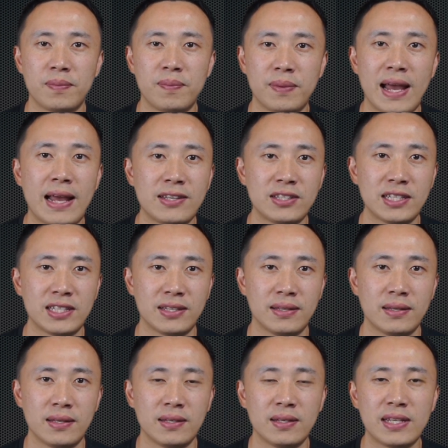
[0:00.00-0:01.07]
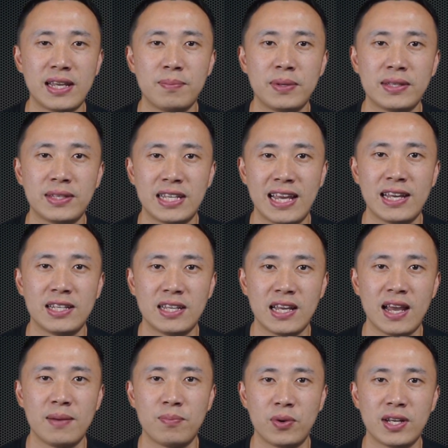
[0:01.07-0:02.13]
Lastly, keeping the
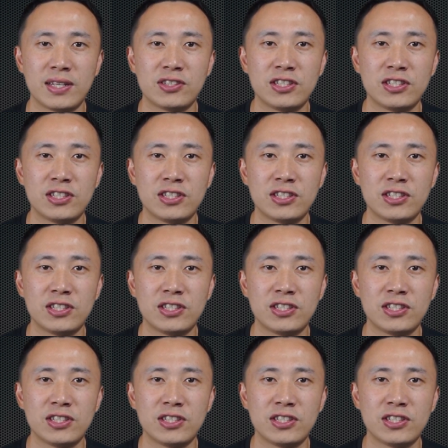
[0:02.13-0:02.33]
NDI price